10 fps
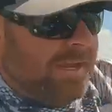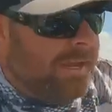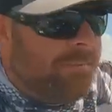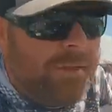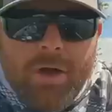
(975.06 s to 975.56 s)

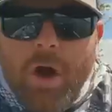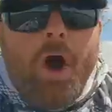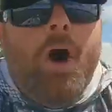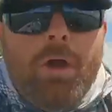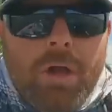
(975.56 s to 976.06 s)
me
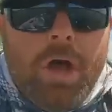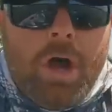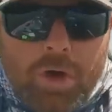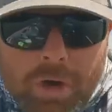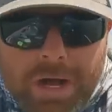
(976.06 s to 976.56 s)
all
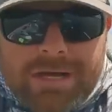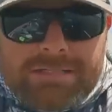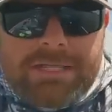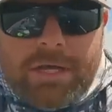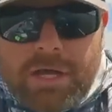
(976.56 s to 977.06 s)

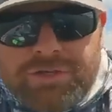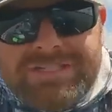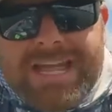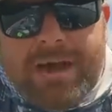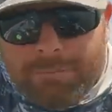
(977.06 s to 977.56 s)
across the country.
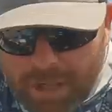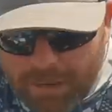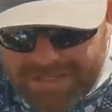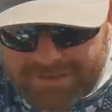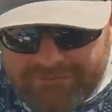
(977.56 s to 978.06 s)
Down
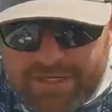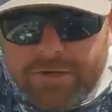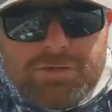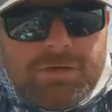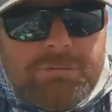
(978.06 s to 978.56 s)
below in the video
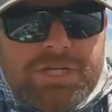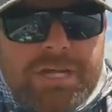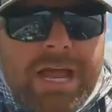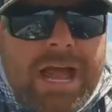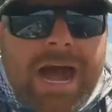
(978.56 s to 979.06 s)

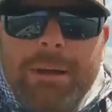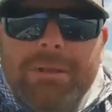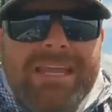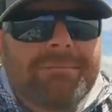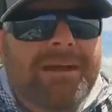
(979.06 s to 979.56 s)
description, I
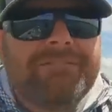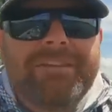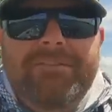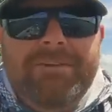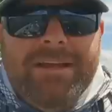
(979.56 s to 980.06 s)
will link my
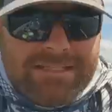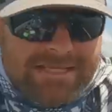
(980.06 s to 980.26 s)
favorite